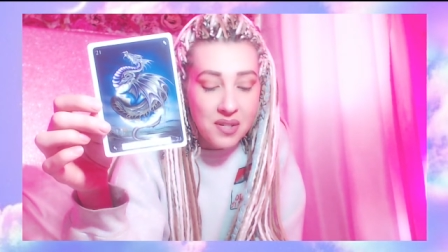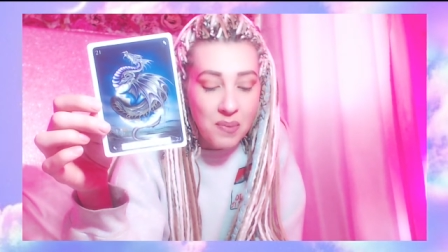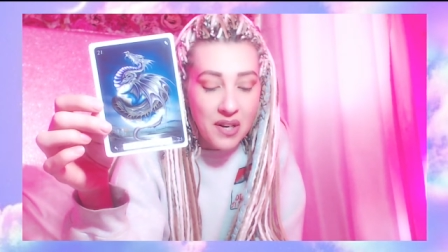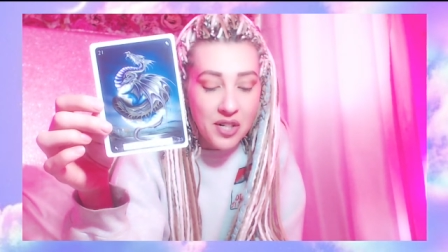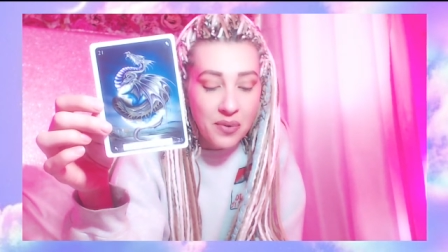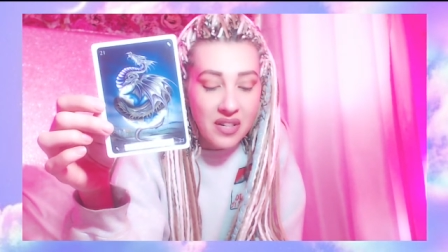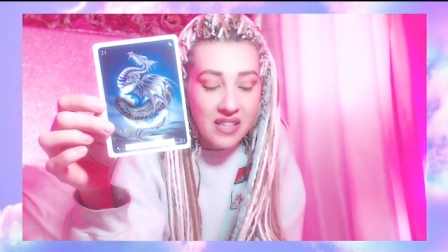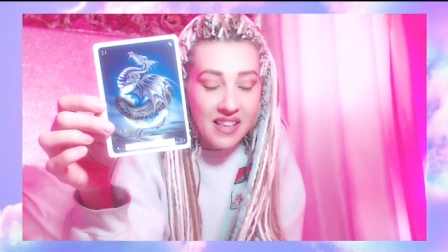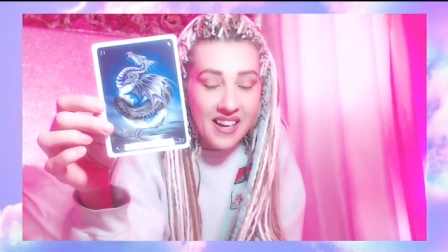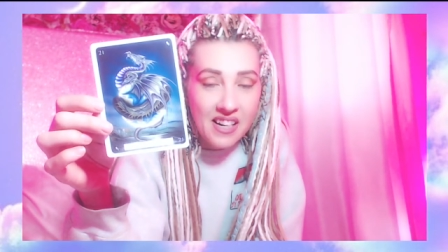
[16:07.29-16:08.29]
spiritual
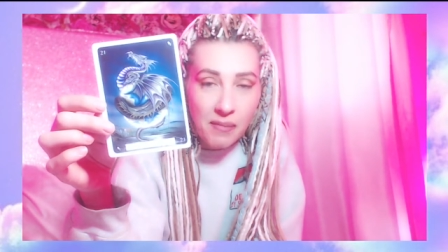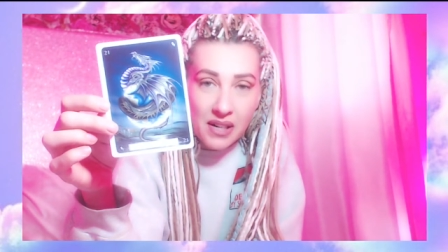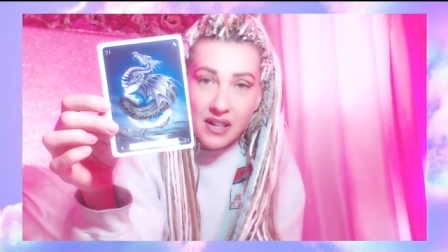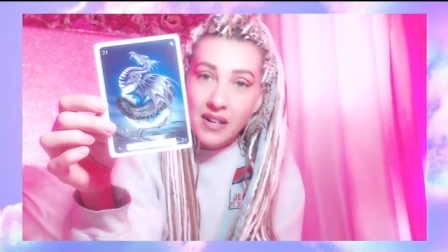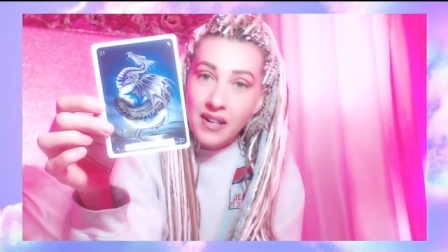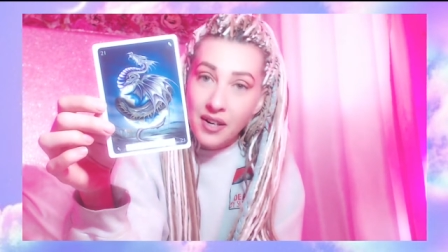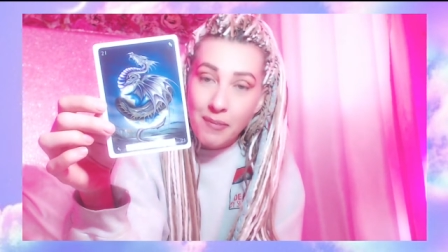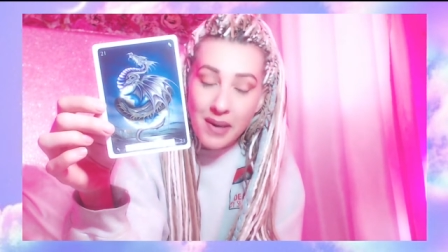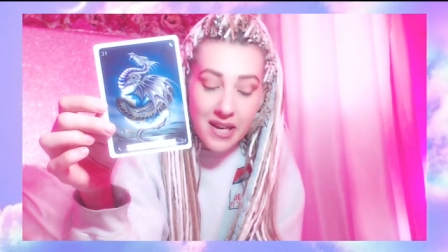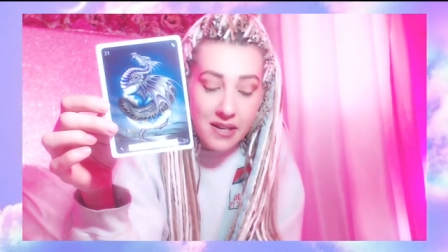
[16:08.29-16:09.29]
enlightenment and inner
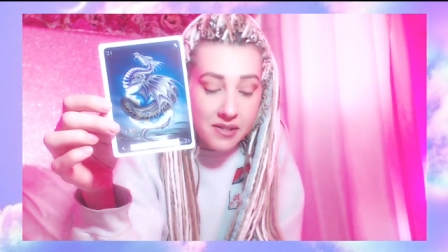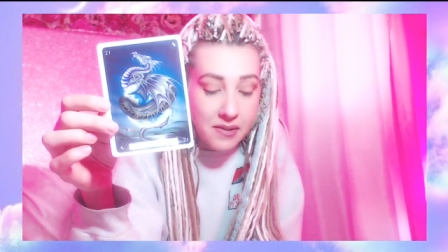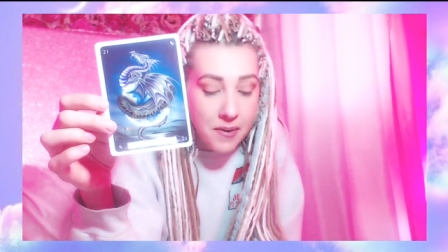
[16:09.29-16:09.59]
peace.